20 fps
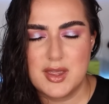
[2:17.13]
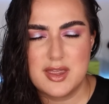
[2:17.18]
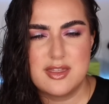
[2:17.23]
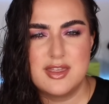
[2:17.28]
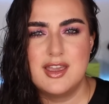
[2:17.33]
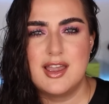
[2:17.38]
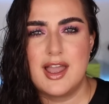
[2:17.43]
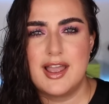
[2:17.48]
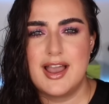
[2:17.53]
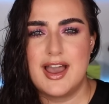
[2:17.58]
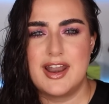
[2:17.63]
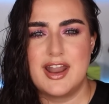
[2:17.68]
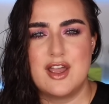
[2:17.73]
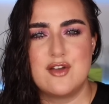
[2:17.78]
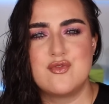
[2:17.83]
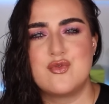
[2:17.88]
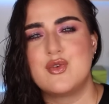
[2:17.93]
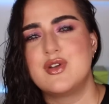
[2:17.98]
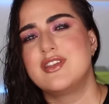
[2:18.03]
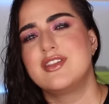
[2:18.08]
I think I got
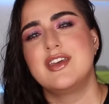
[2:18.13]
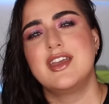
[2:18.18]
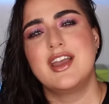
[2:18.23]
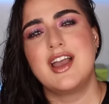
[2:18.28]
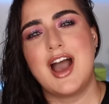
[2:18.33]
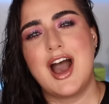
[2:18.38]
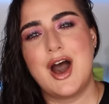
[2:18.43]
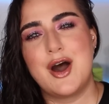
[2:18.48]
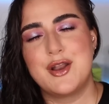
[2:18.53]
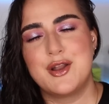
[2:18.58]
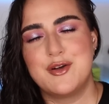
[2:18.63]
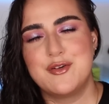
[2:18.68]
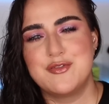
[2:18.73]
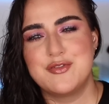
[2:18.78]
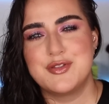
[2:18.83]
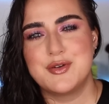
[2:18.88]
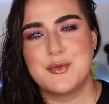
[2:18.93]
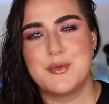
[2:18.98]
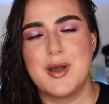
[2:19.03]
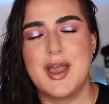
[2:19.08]
everything out
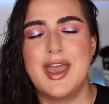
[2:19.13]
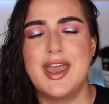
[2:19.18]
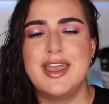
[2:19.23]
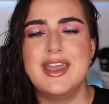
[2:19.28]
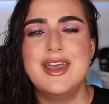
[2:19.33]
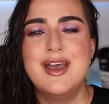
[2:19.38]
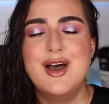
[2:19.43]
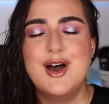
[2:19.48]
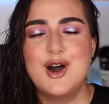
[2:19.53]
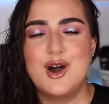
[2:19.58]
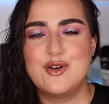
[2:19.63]
of the way.